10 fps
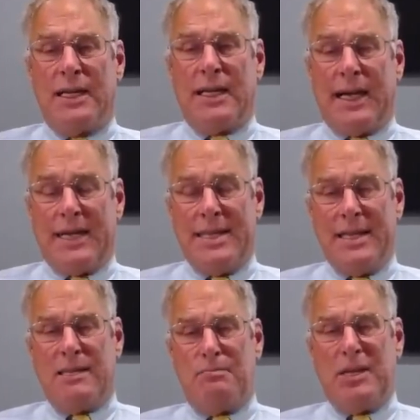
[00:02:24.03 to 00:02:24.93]
I
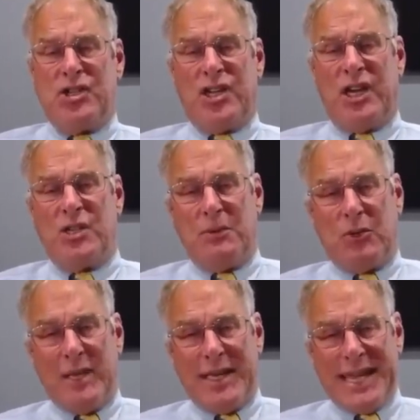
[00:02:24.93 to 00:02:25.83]
think the big change
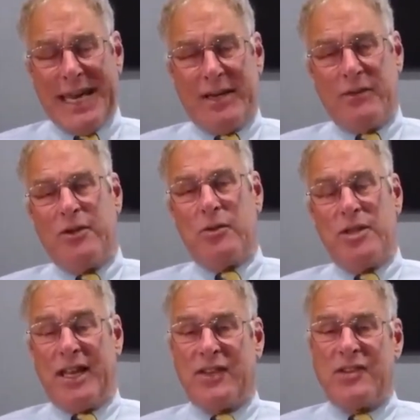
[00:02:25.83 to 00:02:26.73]
between that interview
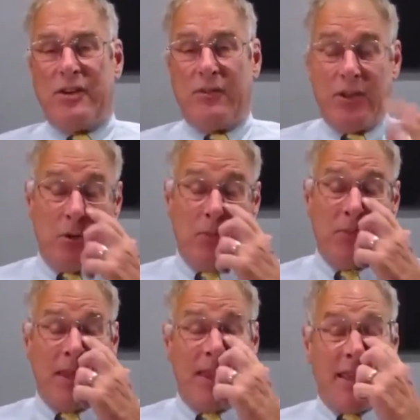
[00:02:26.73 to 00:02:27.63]
and the next interview
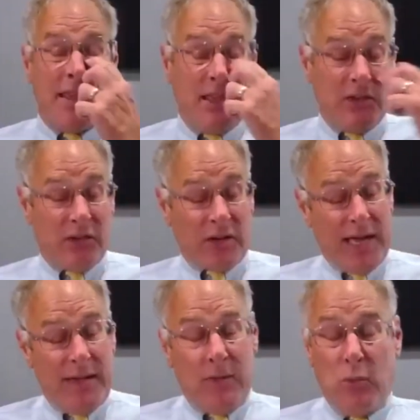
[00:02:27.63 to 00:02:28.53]
is that
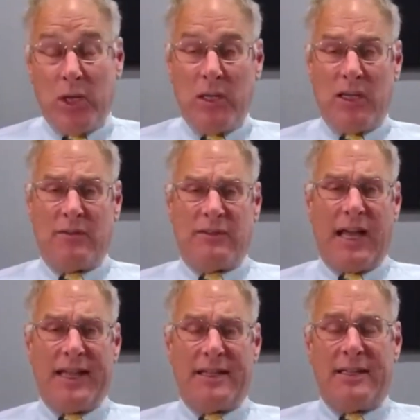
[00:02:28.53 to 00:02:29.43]
I will have
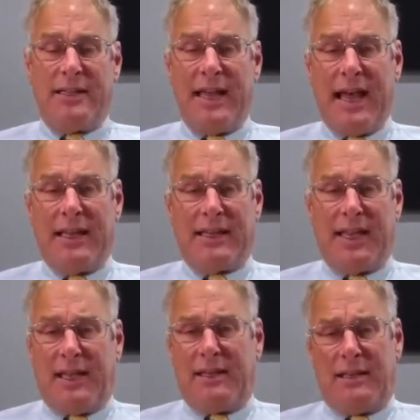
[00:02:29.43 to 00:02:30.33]
likely
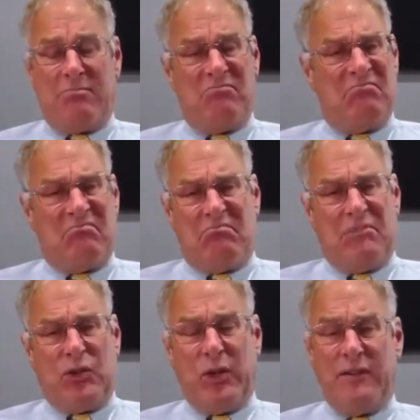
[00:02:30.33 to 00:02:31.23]
allocated
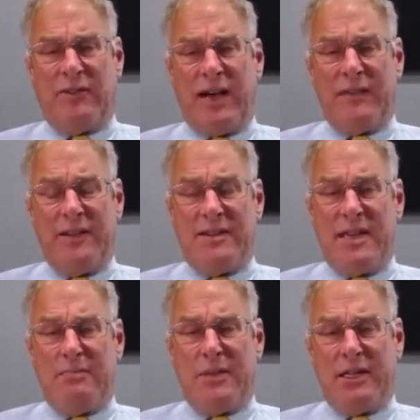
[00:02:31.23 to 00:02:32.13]
between $5 and
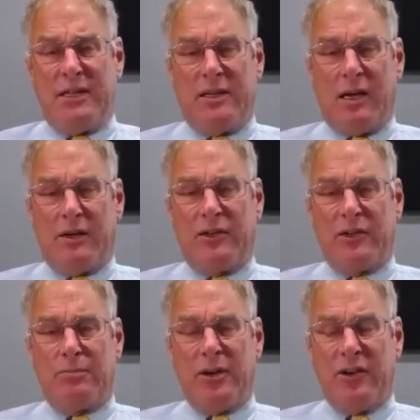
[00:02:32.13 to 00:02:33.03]
$10 million
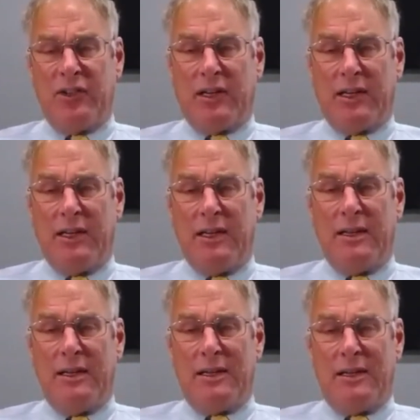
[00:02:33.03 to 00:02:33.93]
personally
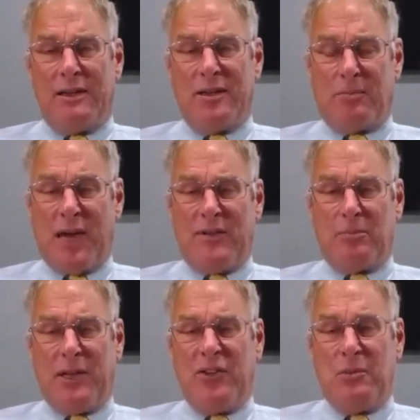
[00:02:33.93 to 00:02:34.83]
to
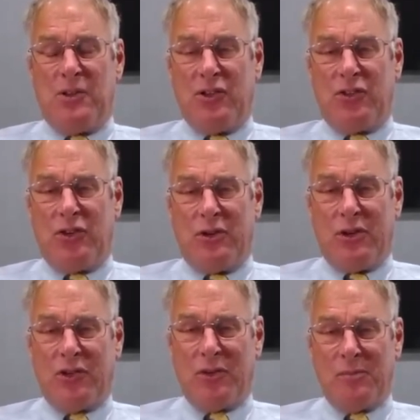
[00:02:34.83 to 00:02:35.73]
private placements in juniors.